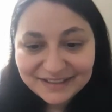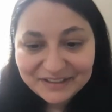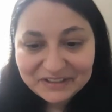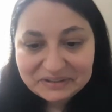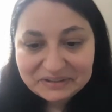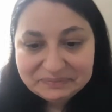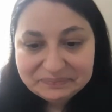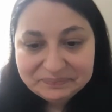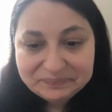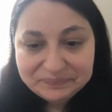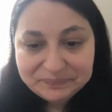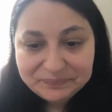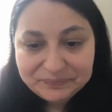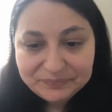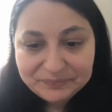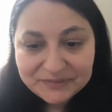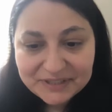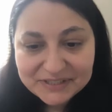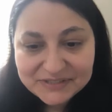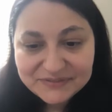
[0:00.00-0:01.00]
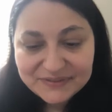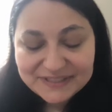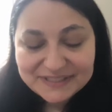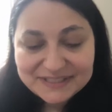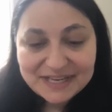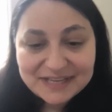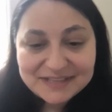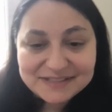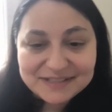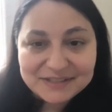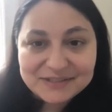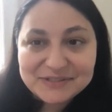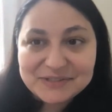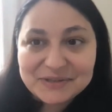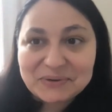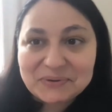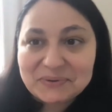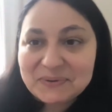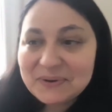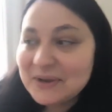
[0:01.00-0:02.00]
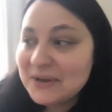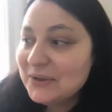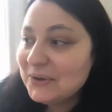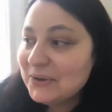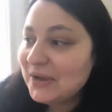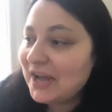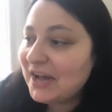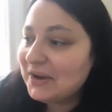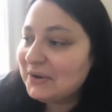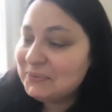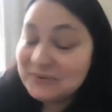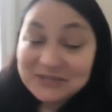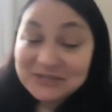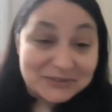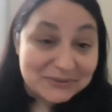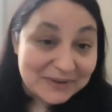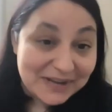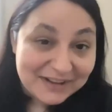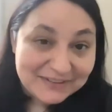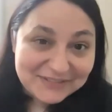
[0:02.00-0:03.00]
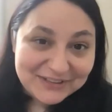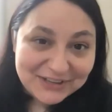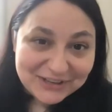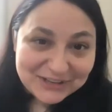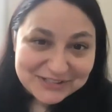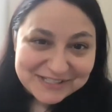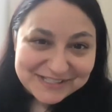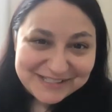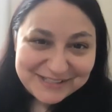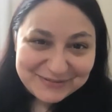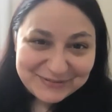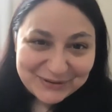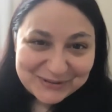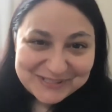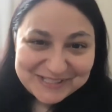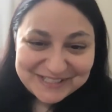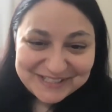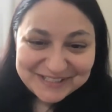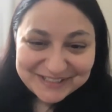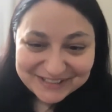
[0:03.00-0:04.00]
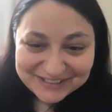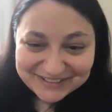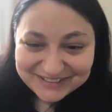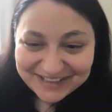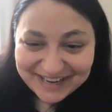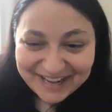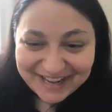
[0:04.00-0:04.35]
That's fantastic. So we do have the RTC folks here.